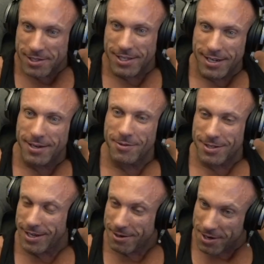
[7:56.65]
He said. It was
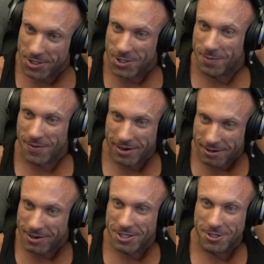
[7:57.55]
like question mark,
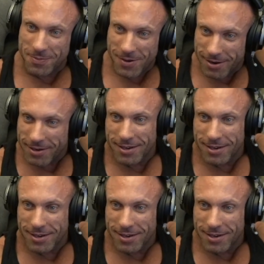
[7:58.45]
question mark.